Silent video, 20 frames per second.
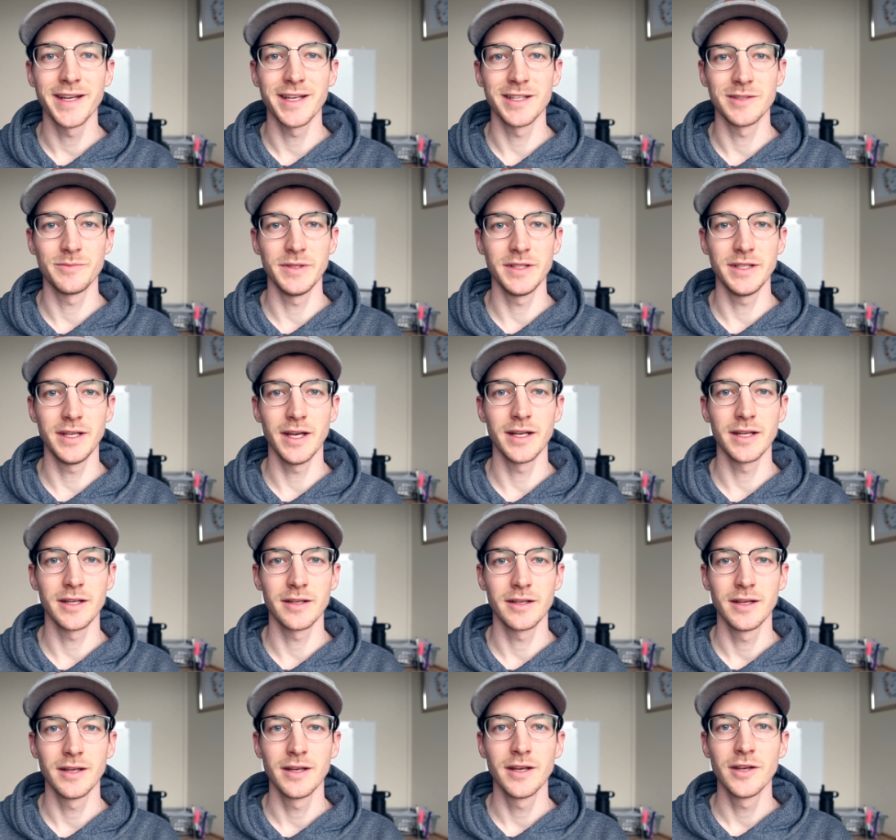is
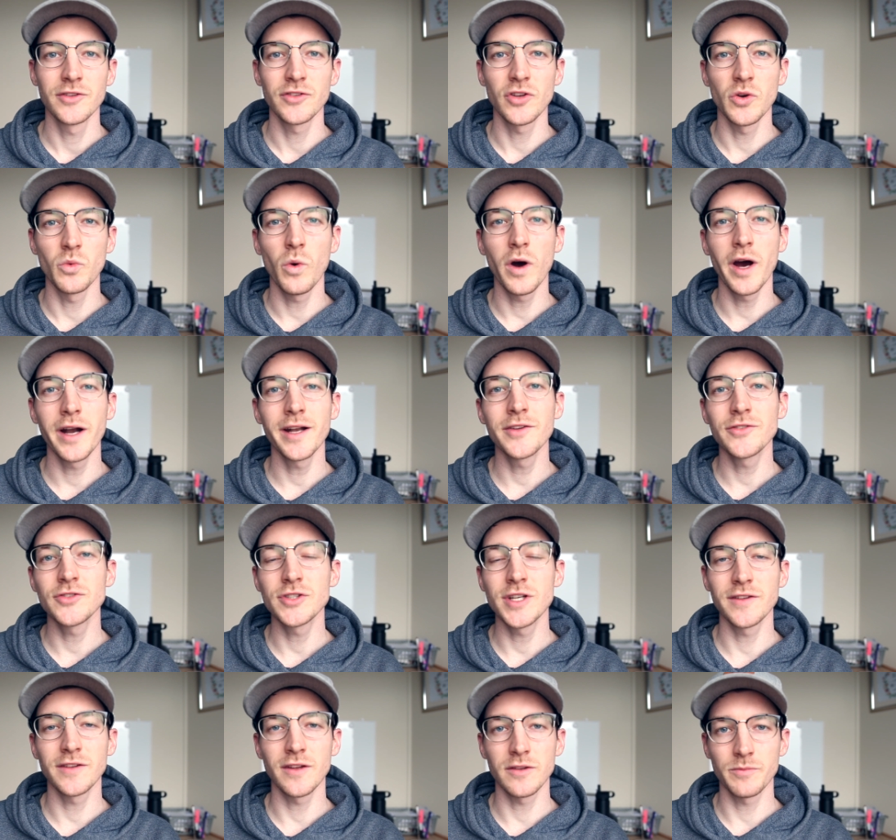beginning. So why does
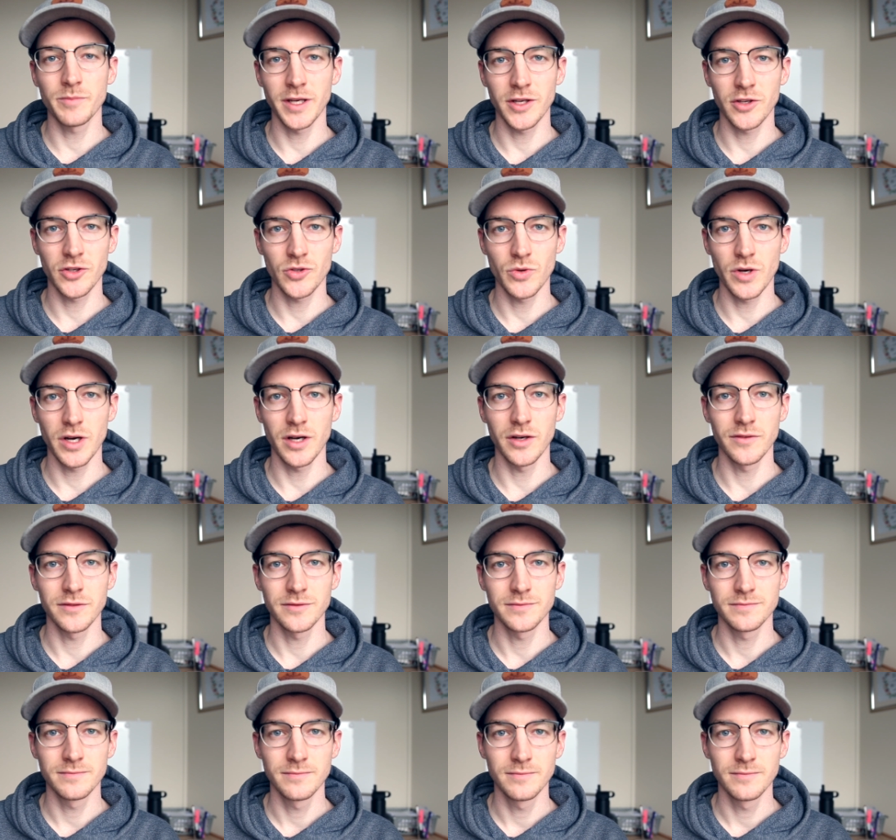Jesus pick 12?